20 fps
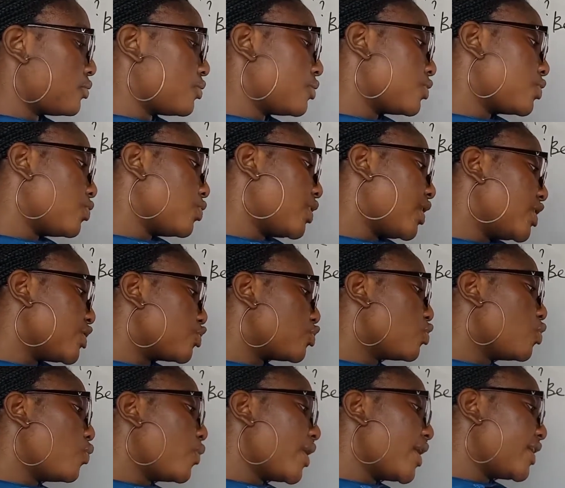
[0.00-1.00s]
So there's
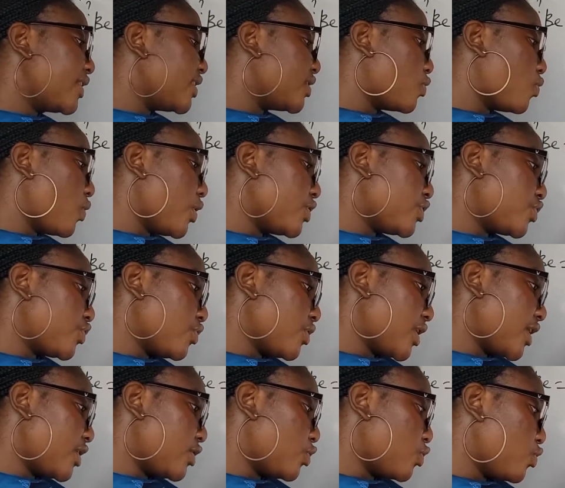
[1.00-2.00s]
nowhere in the question
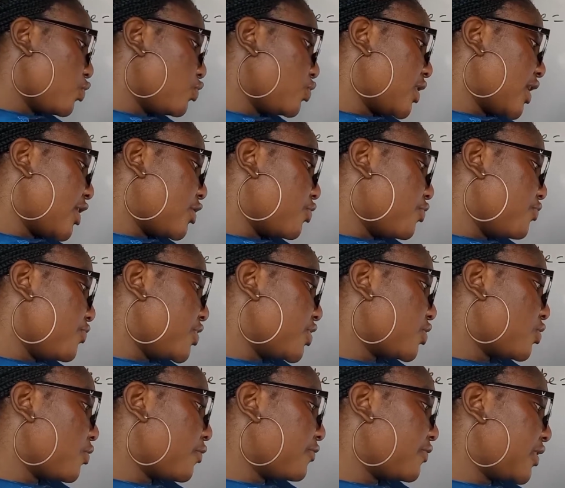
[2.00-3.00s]
that they told you that your
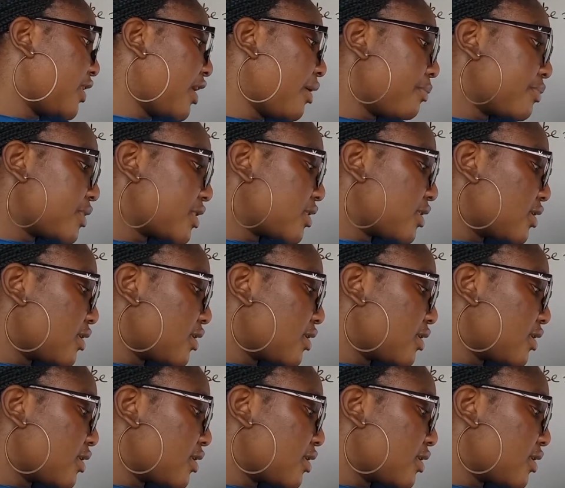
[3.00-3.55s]
risk of debt,